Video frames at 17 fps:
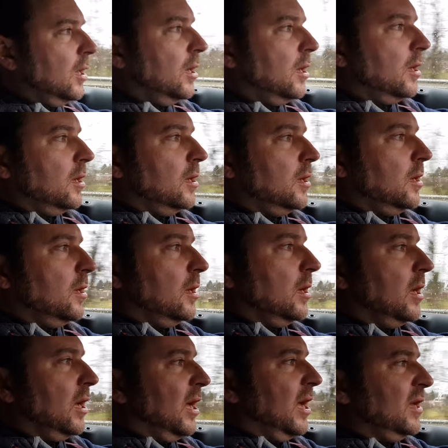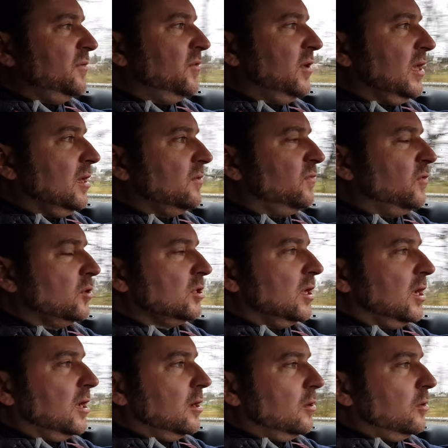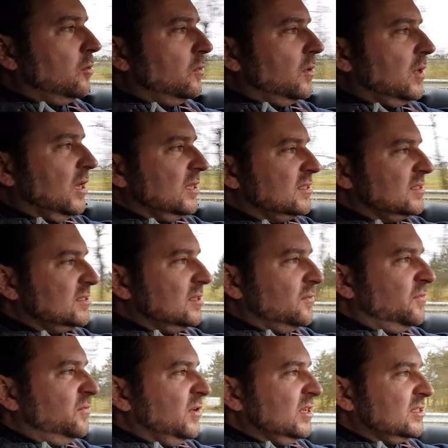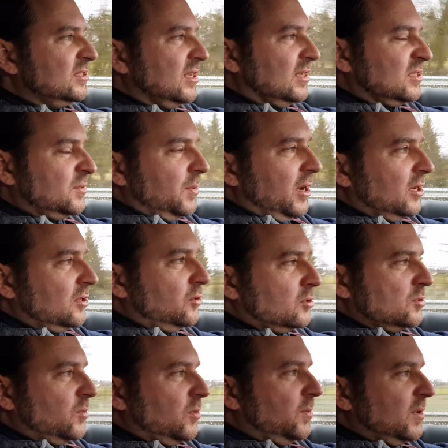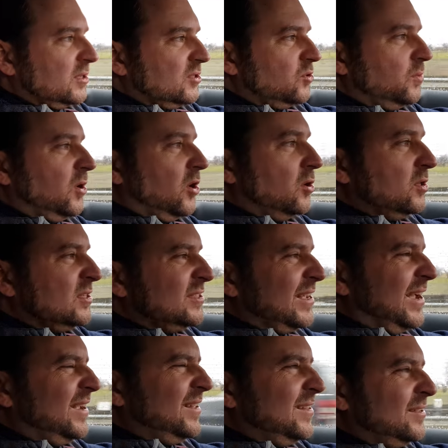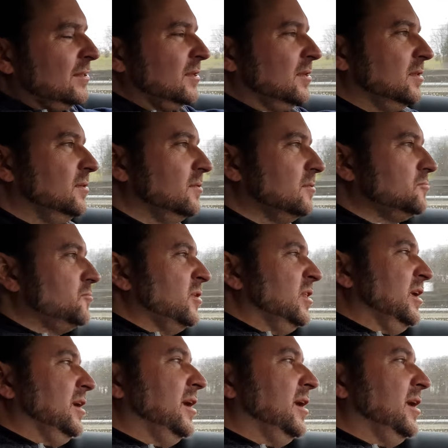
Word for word: Uh, I think for now it's the V6 wide turbo. But to okay. be honest, I didn't really